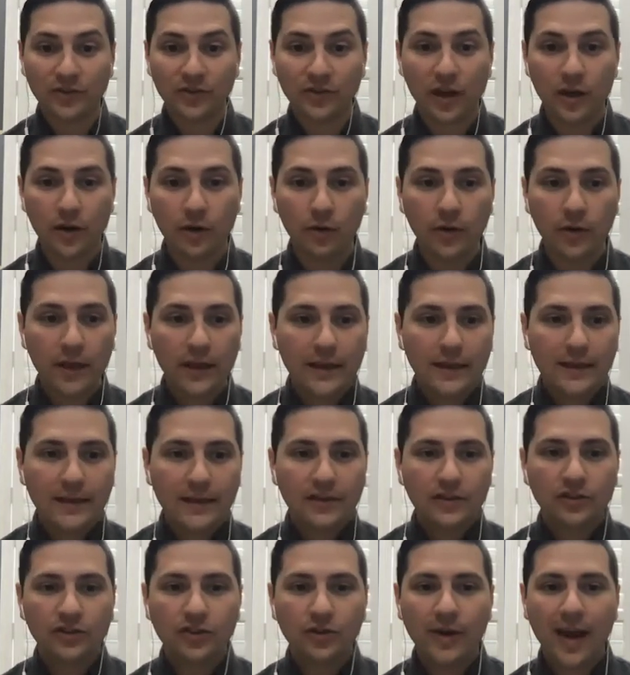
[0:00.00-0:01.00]
So
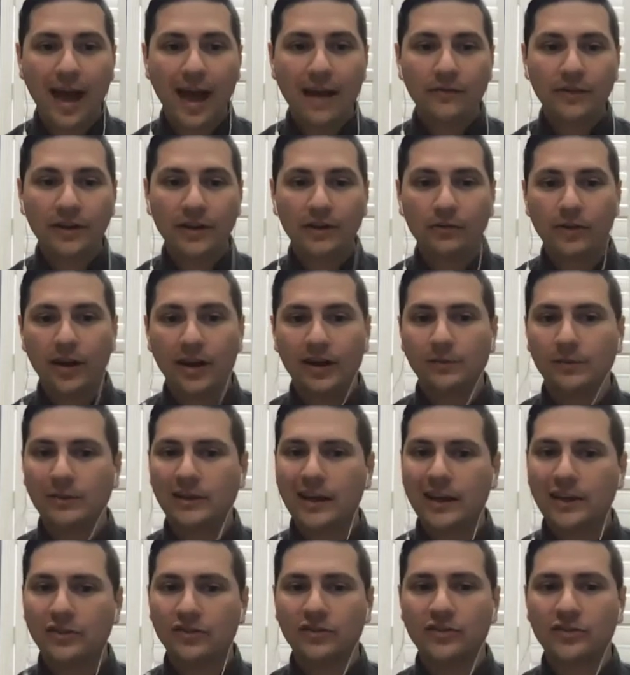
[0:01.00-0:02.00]
do you have any
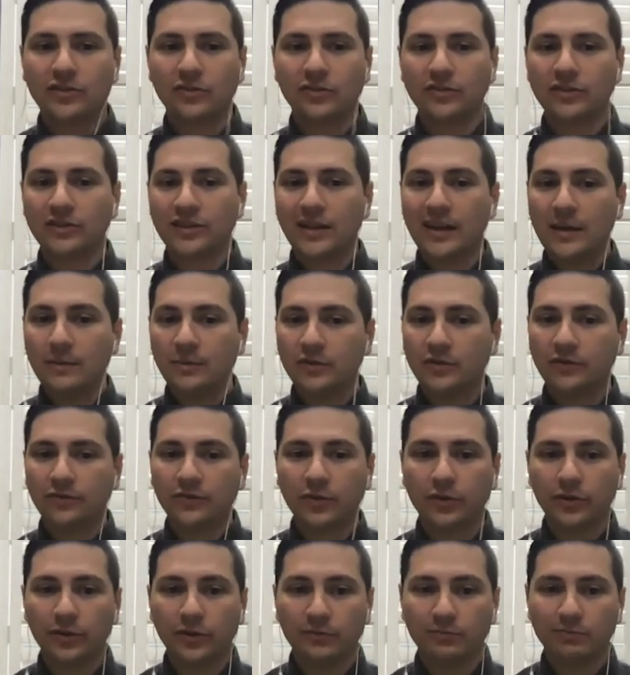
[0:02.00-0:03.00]
recommendations or tips
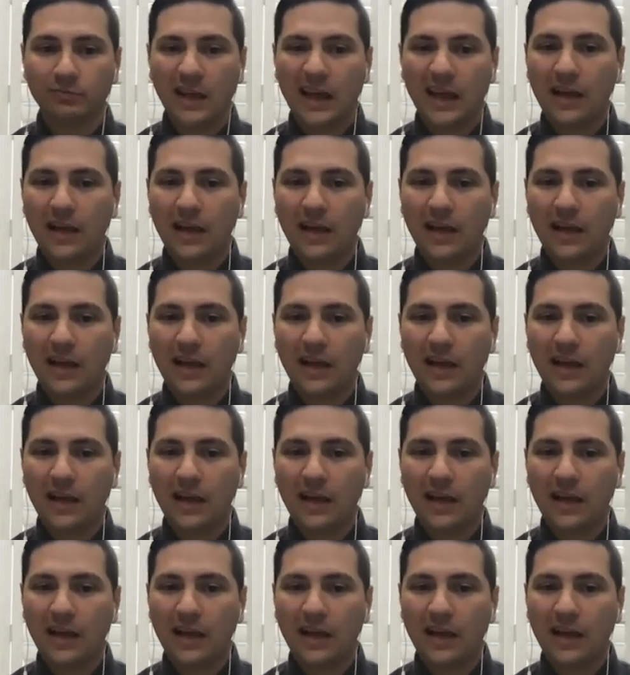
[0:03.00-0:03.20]
for